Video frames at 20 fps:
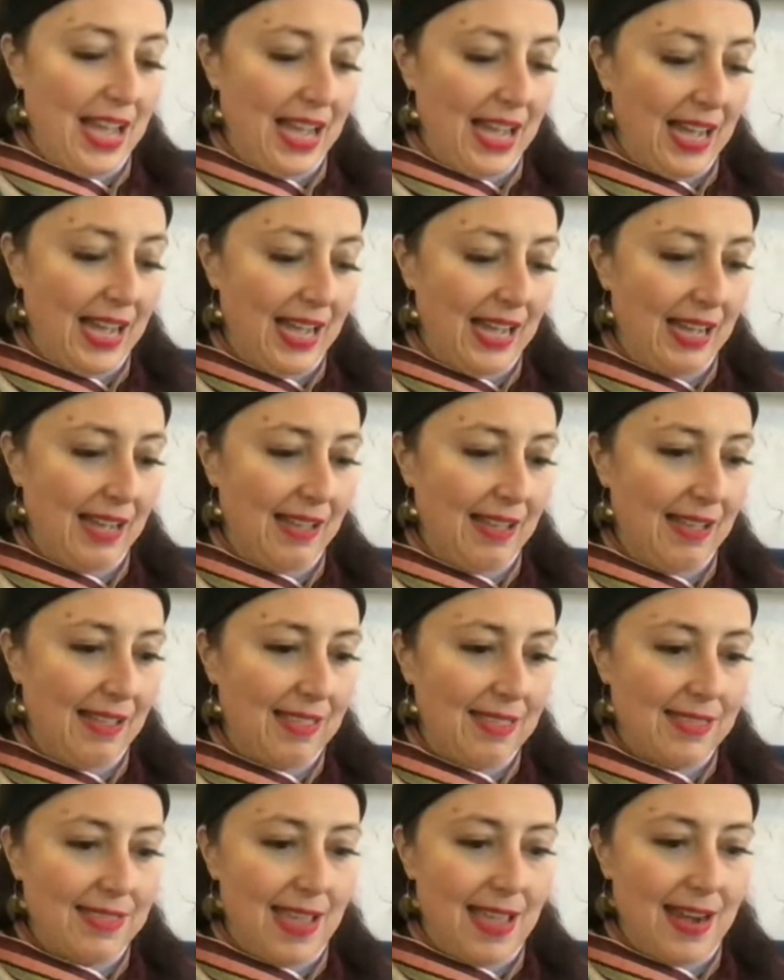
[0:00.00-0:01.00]
Uh,
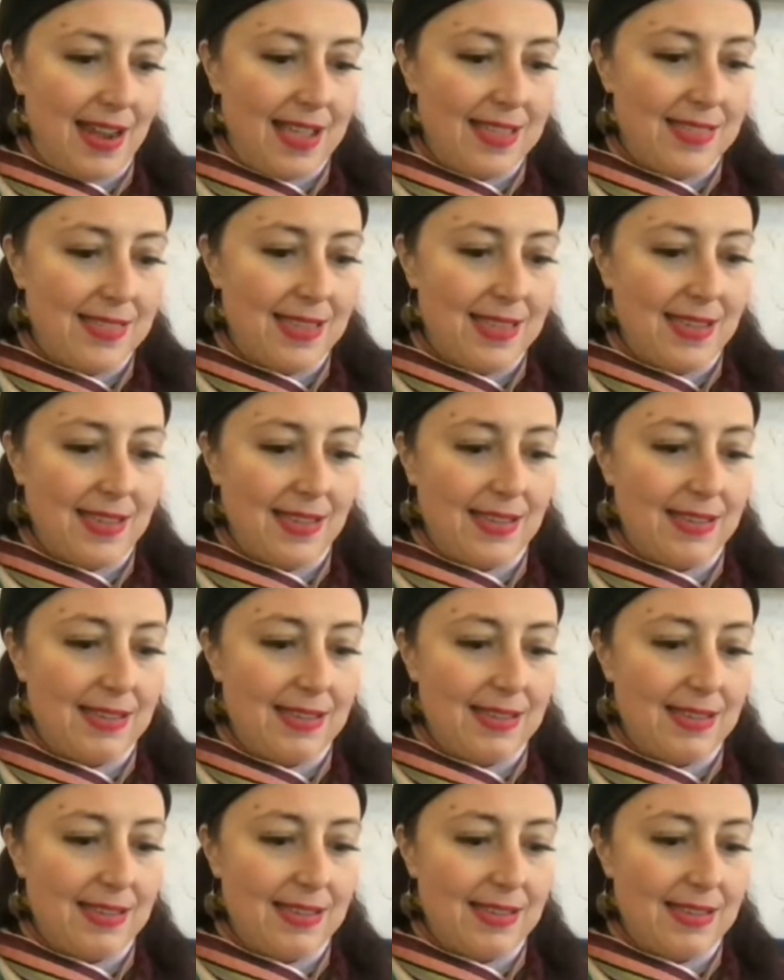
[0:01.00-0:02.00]
that I think,
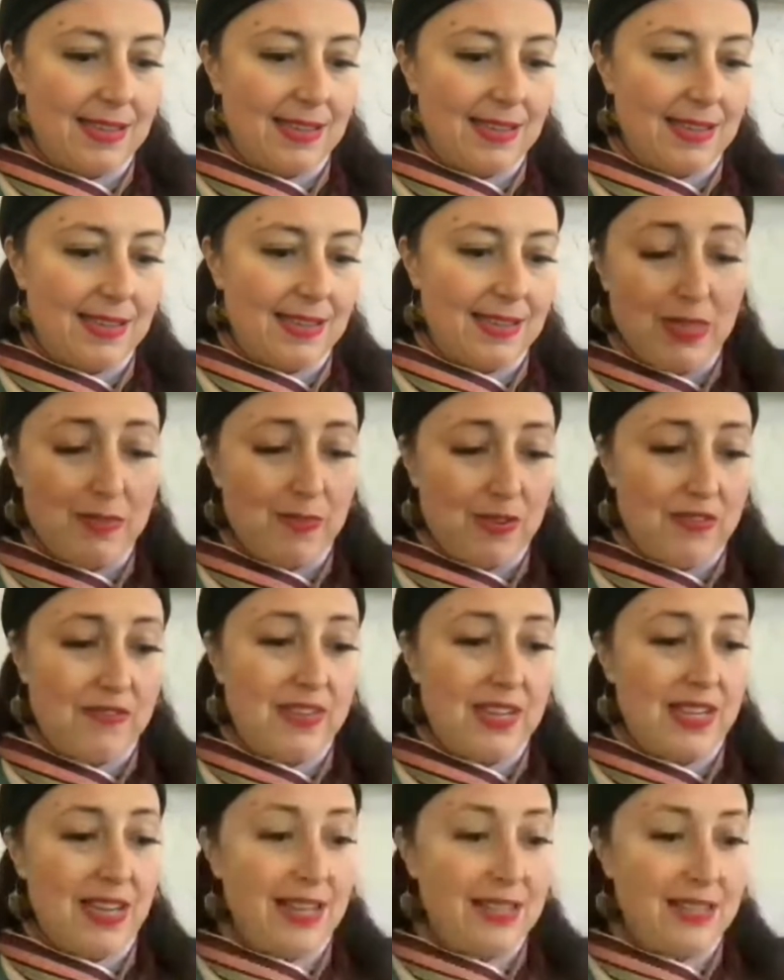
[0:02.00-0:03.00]
because I was talking about the
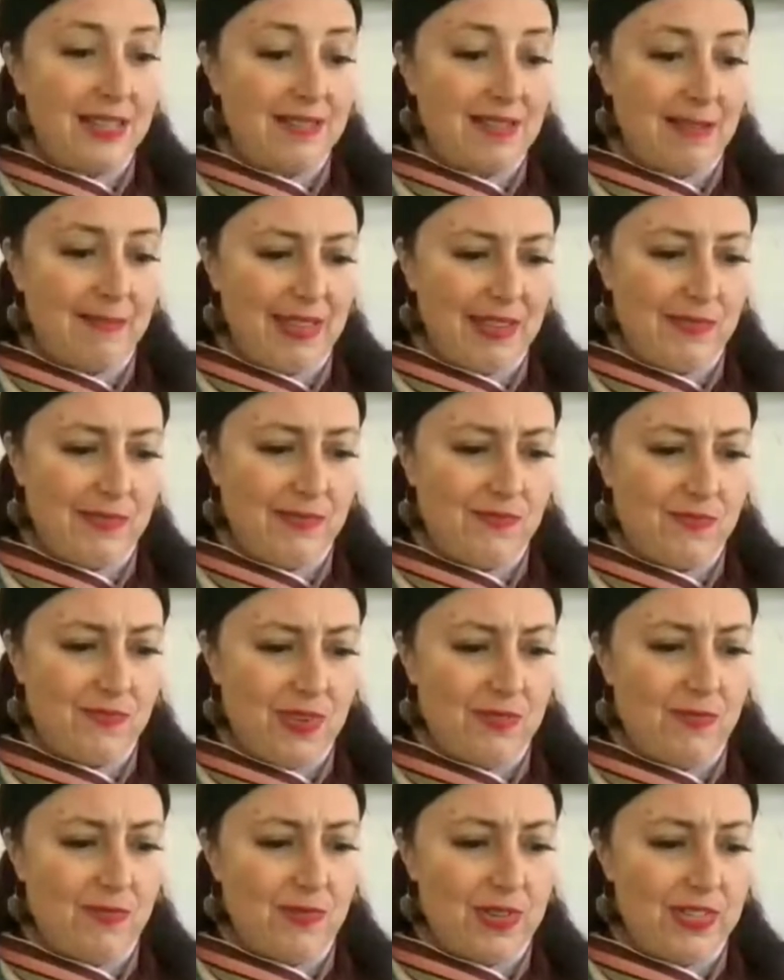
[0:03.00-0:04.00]
perfect catsuit, and I'm like, well,
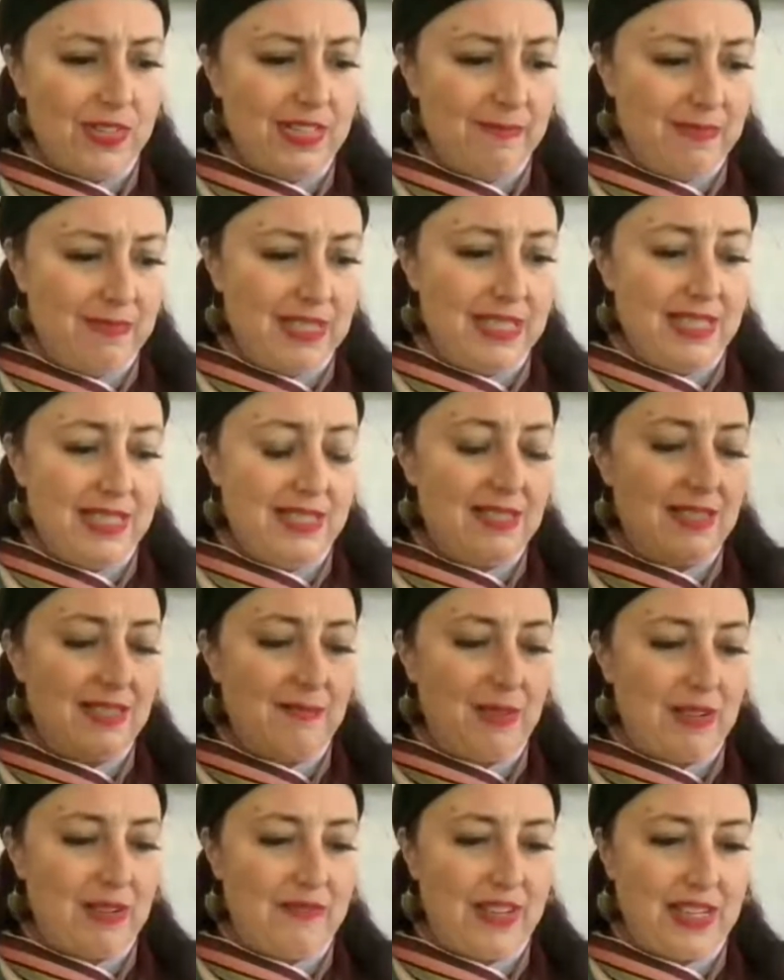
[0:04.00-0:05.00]
what would be the
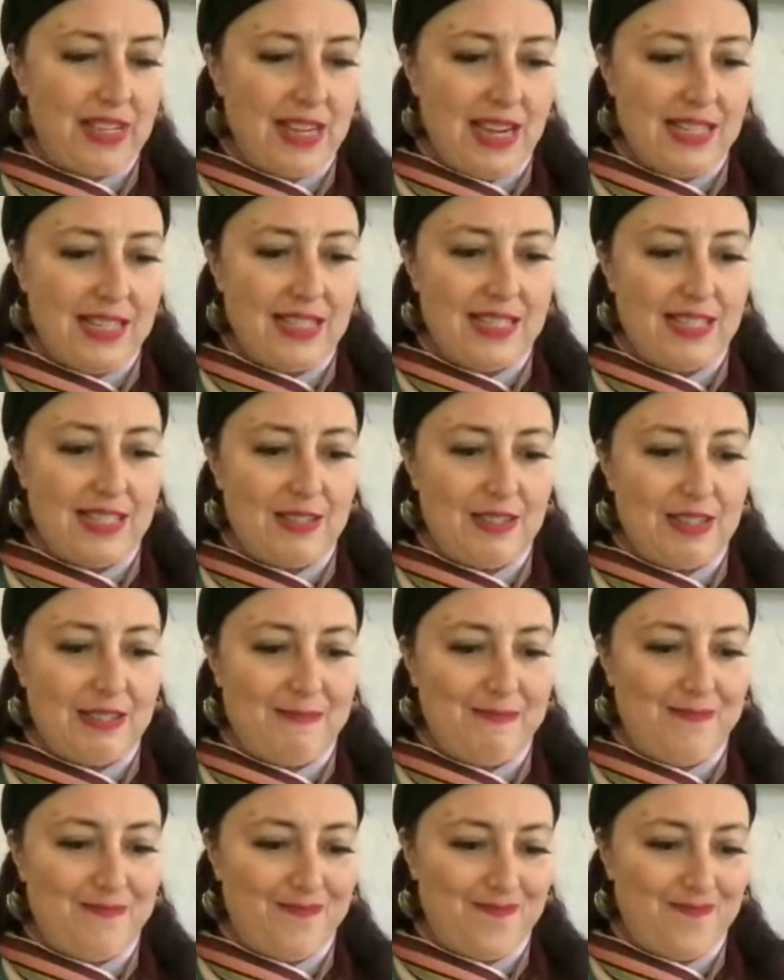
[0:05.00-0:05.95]
perfect catsuit?